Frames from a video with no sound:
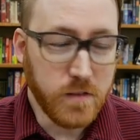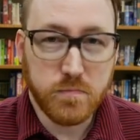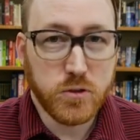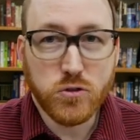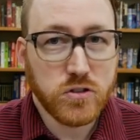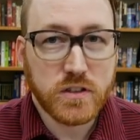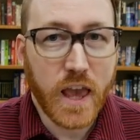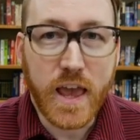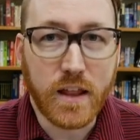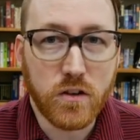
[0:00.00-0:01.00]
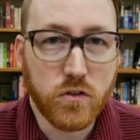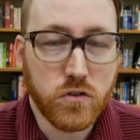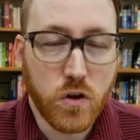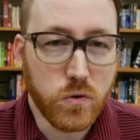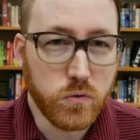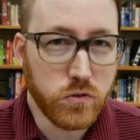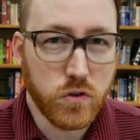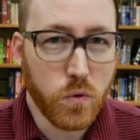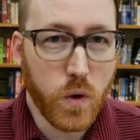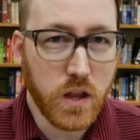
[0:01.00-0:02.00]
You just can't. There's no
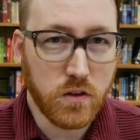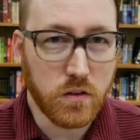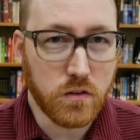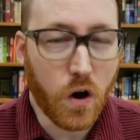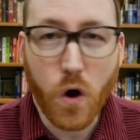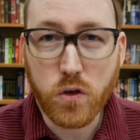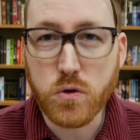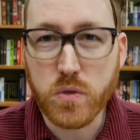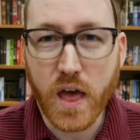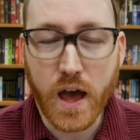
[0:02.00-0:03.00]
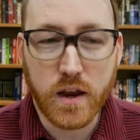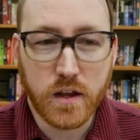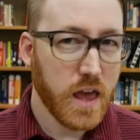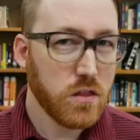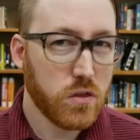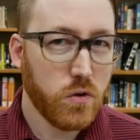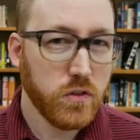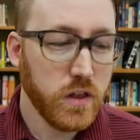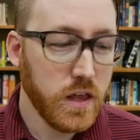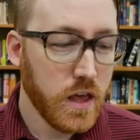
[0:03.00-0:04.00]
way to argue that. And
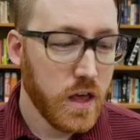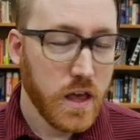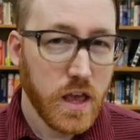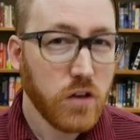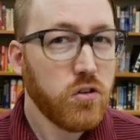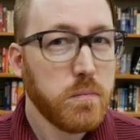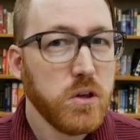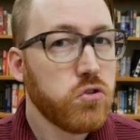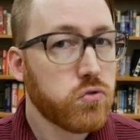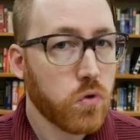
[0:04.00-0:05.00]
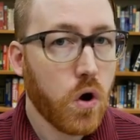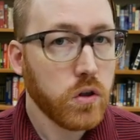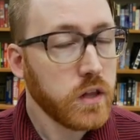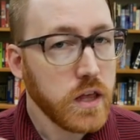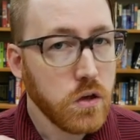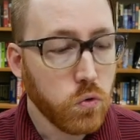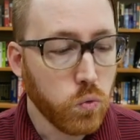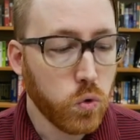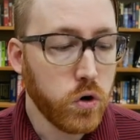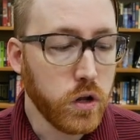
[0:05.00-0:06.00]
thirdly, it should be strongly
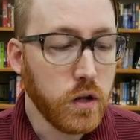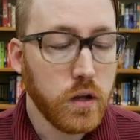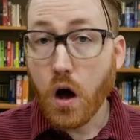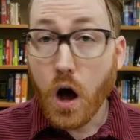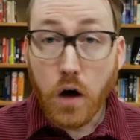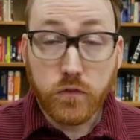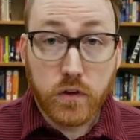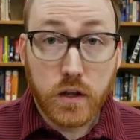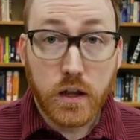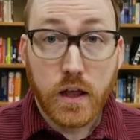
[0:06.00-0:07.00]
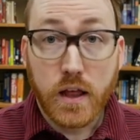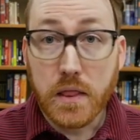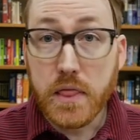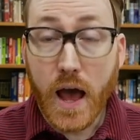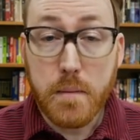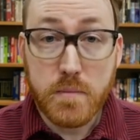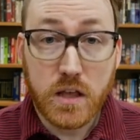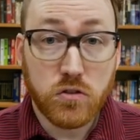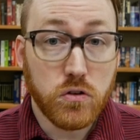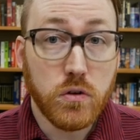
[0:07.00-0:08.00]
worded. Often that
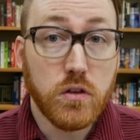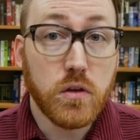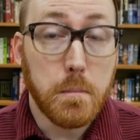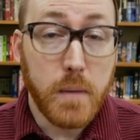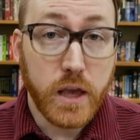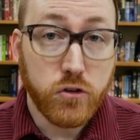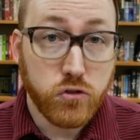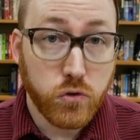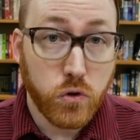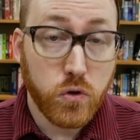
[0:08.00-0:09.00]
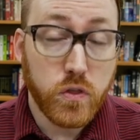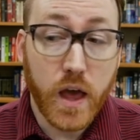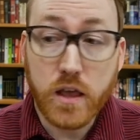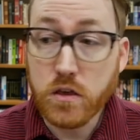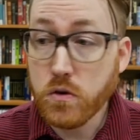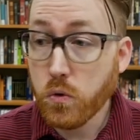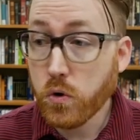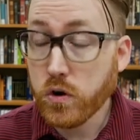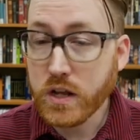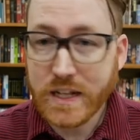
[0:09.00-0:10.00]
means you need to make sure that
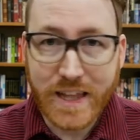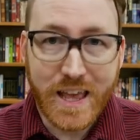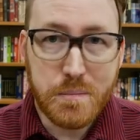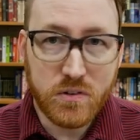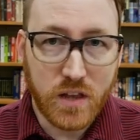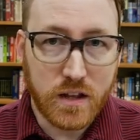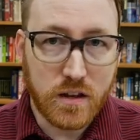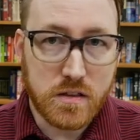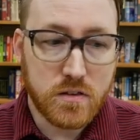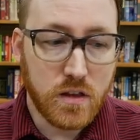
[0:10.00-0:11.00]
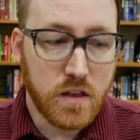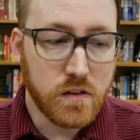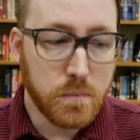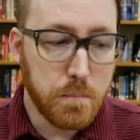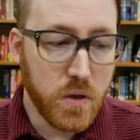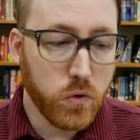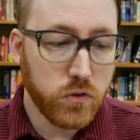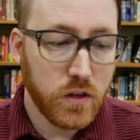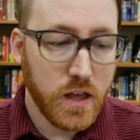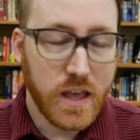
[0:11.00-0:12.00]
your claim sentence is
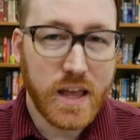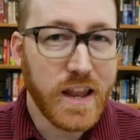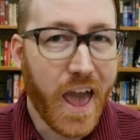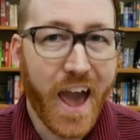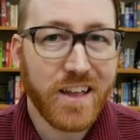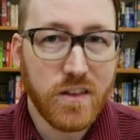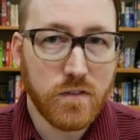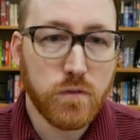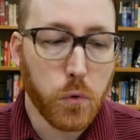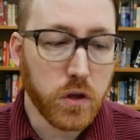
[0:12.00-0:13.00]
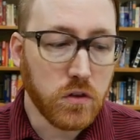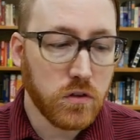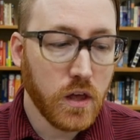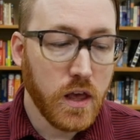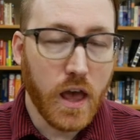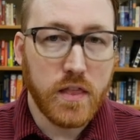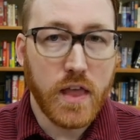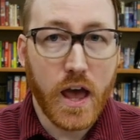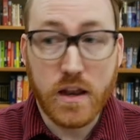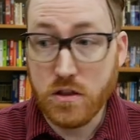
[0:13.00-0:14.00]
built in active voice and
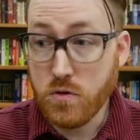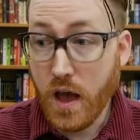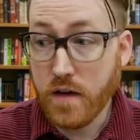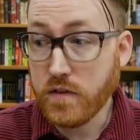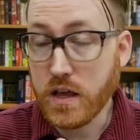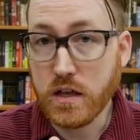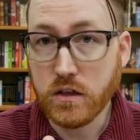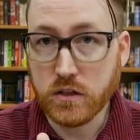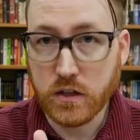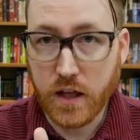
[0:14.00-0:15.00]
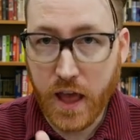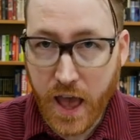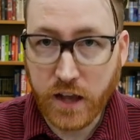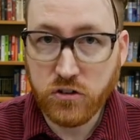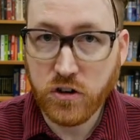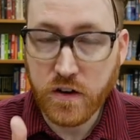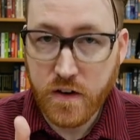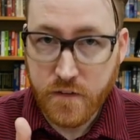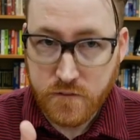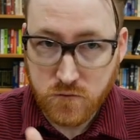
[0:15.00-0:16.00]
that you have a action
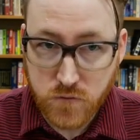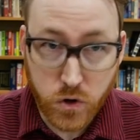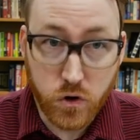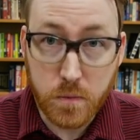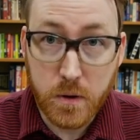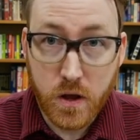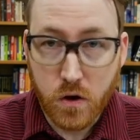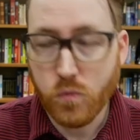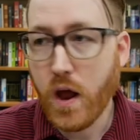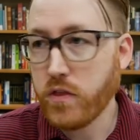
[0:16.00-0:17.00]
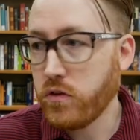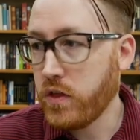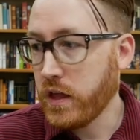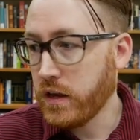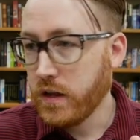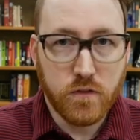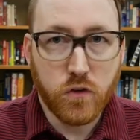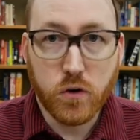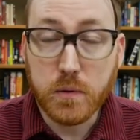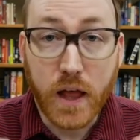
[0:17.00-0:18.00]
verb rather than a
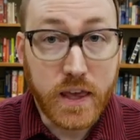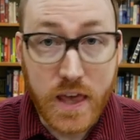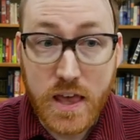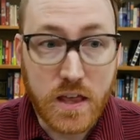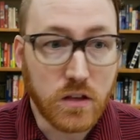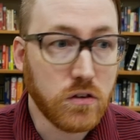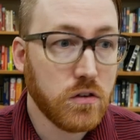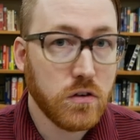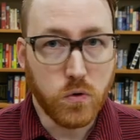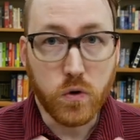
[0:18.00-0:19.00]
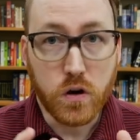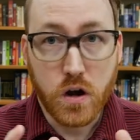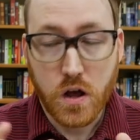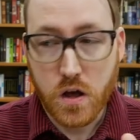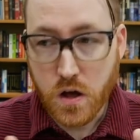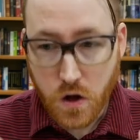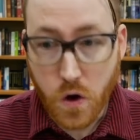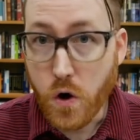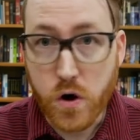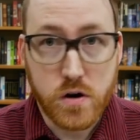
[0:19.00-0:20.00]
verb like is or
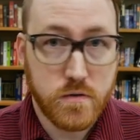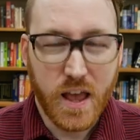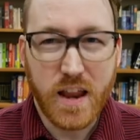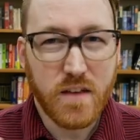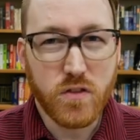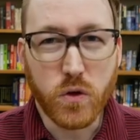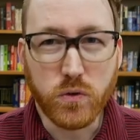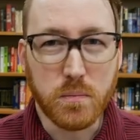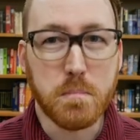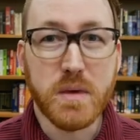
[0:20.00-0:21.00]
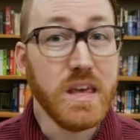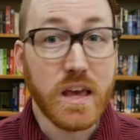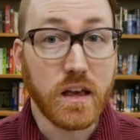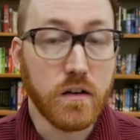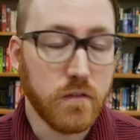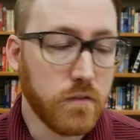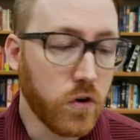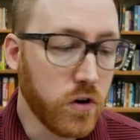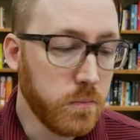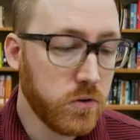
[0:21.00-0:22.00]
are, any of those being
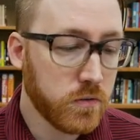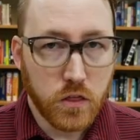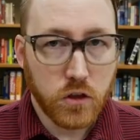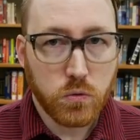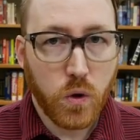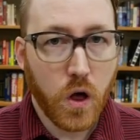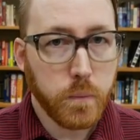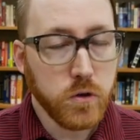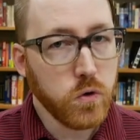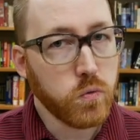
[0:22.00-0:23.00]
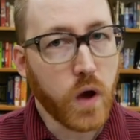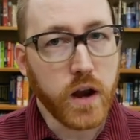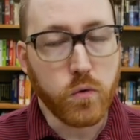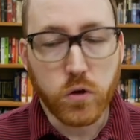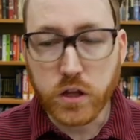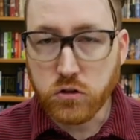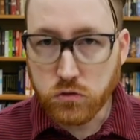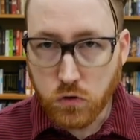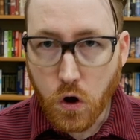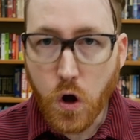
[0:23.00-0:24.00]
verbs. This will help you write a really
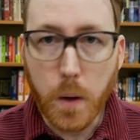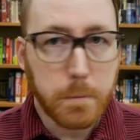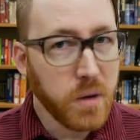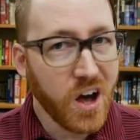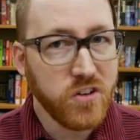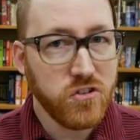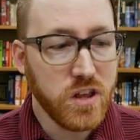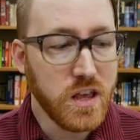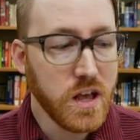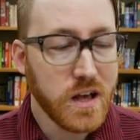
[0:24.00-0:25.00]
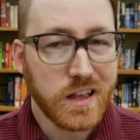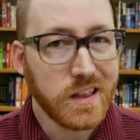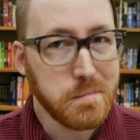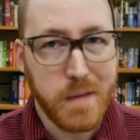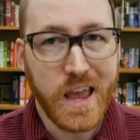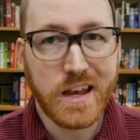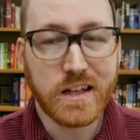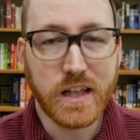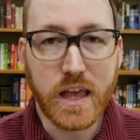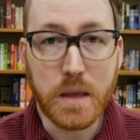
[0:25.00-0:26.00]
strong, punchy main
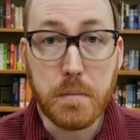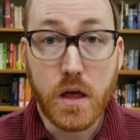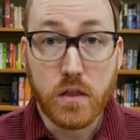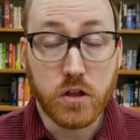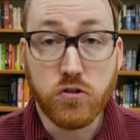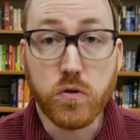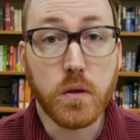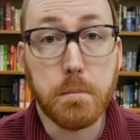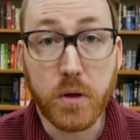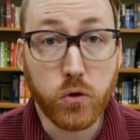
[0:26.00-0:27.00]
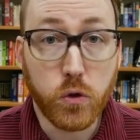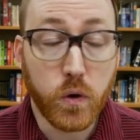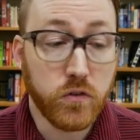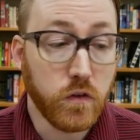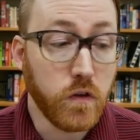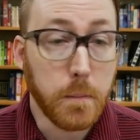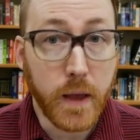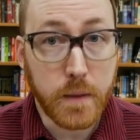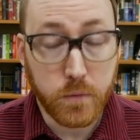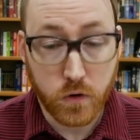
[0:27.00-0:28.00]
claim that you can build the rest of your
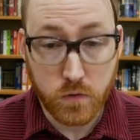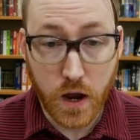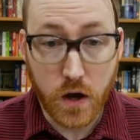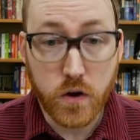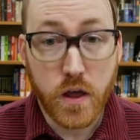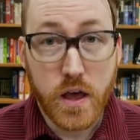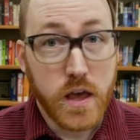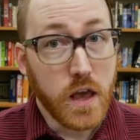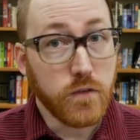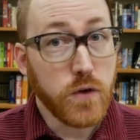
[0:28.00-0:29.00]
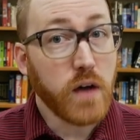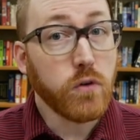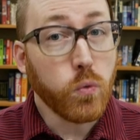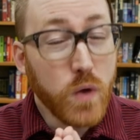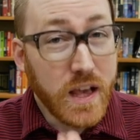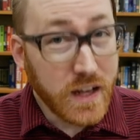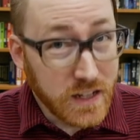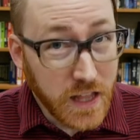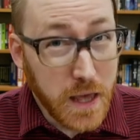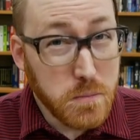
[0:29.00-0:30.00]
paper around. If you have a weak
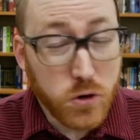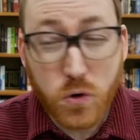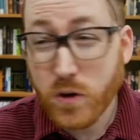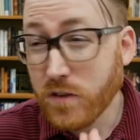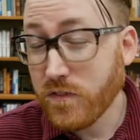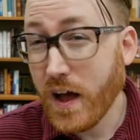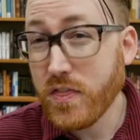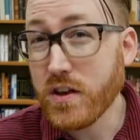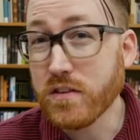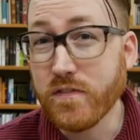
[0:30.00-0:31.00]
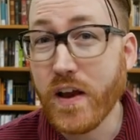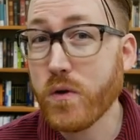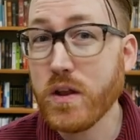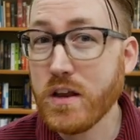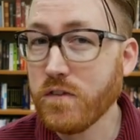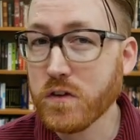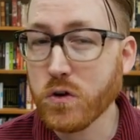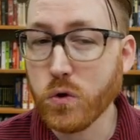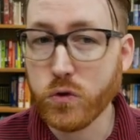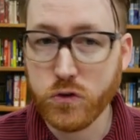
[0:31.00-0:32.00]
claim, you're going to find that it's very
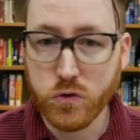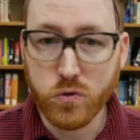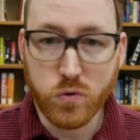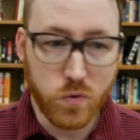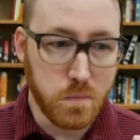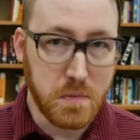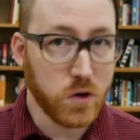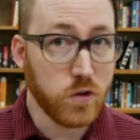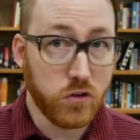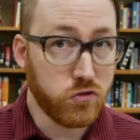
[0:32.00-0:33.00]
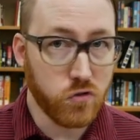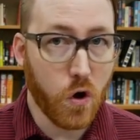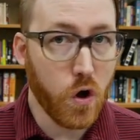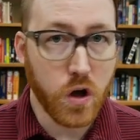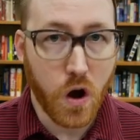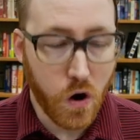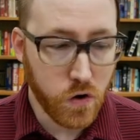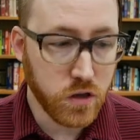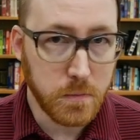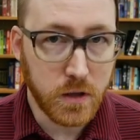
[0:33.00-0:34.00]
difficult to build a strong
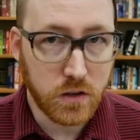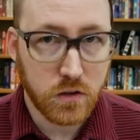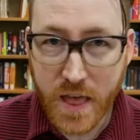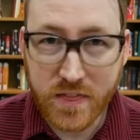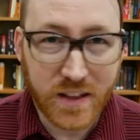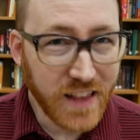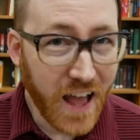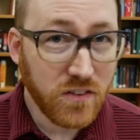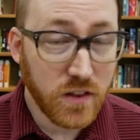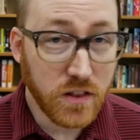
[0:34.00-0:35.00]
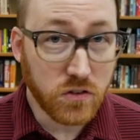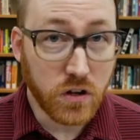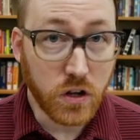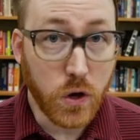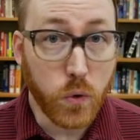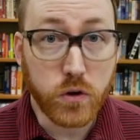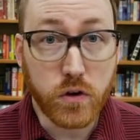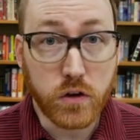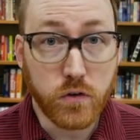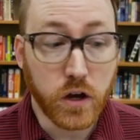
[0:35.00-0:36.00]
argument. And the last thing that's going to go in your
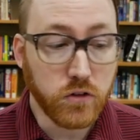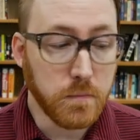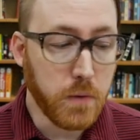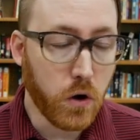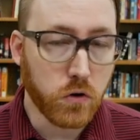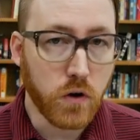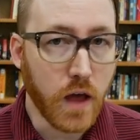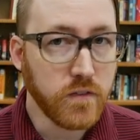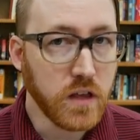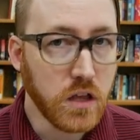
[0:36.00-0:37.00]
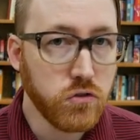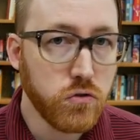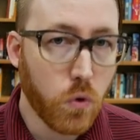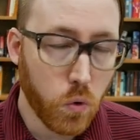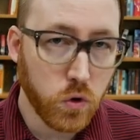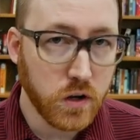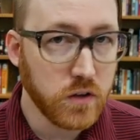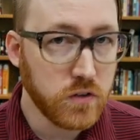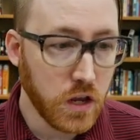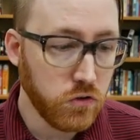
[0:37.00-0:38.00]
introduction paragraph is your
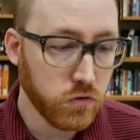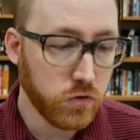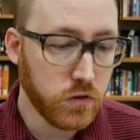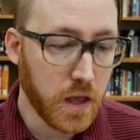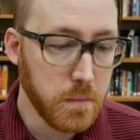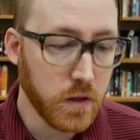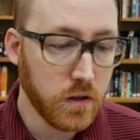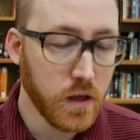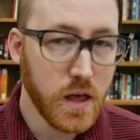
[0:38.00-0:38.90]
organizational statement.